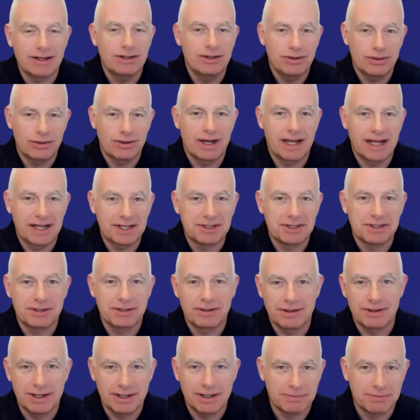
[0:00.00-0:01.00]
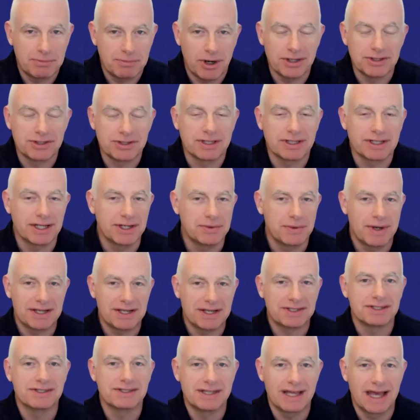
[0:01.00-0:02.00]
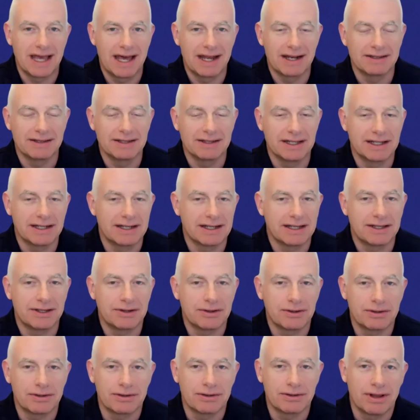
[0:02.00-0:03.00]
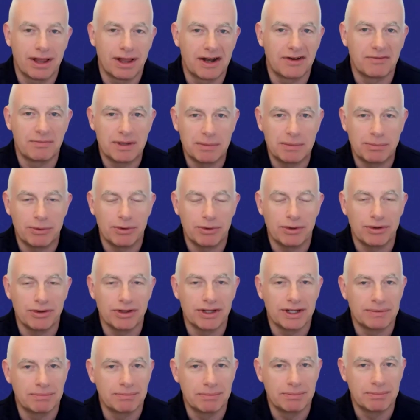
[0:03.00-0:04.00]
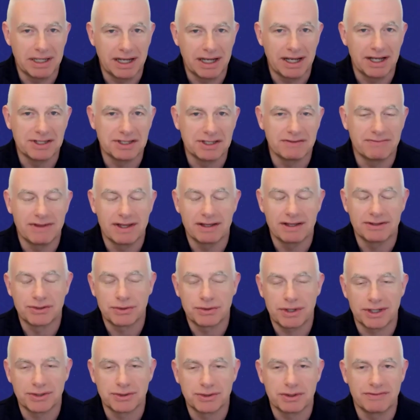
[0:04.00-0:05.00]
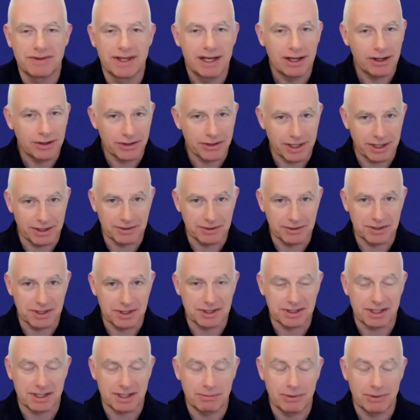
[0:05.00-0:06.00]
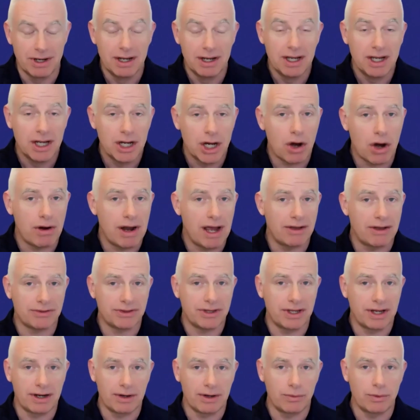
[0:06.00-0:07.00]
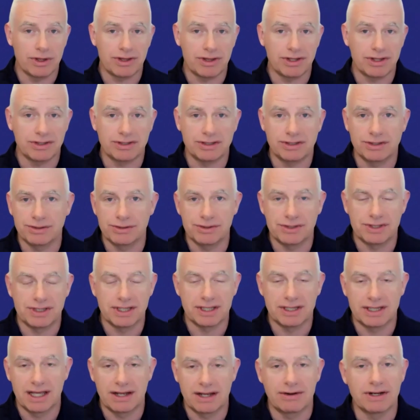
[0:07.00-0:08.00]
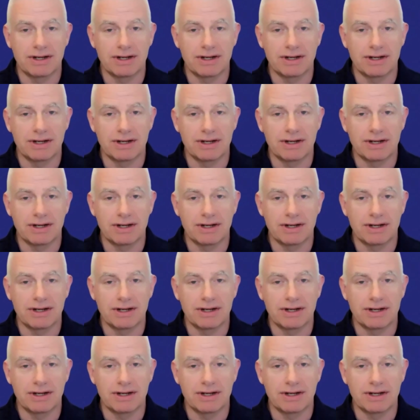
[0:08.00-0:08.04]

your answer partially addresses that, in that there are a lot of people that, because of the structure of the healthcare system, are out there with issues that